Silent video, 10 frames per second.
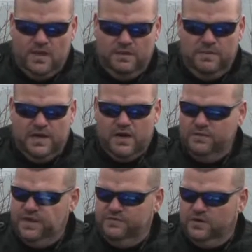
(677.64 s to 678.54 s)
make a
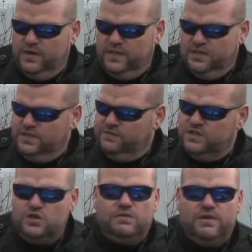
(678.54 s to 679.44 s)
review, an
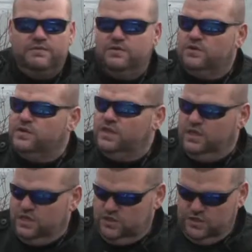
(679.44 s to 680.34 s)
individual review on
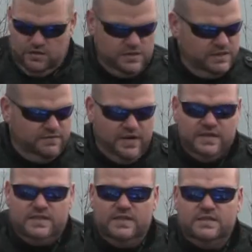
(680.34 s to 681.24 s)
each of those
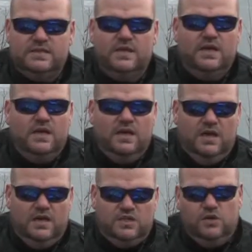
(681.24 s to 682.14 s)
devices,
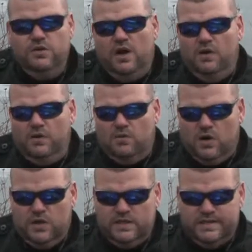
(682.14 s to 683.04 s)
show you how it
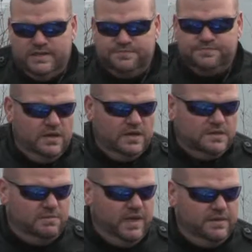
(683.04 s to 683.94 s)
works,
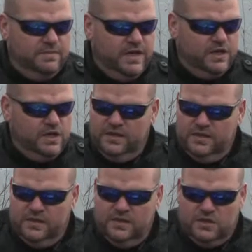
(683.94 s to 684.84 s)
explain better
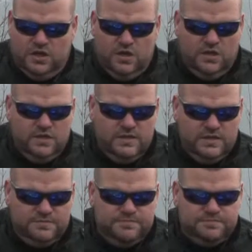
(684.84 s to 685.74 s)
the
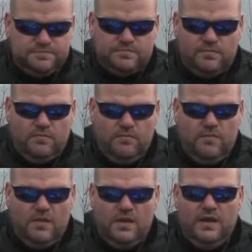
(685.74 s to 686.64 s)
internals,
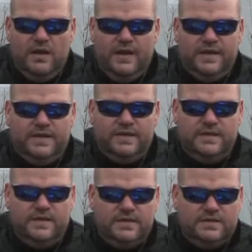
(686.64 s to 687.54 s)
and
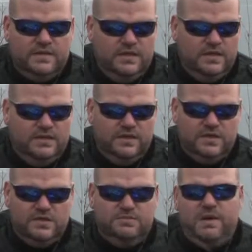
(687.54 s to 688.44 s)
see
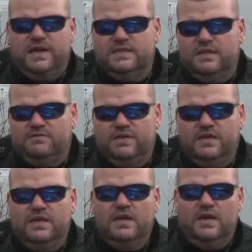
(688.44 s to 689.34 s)
their specs and everything,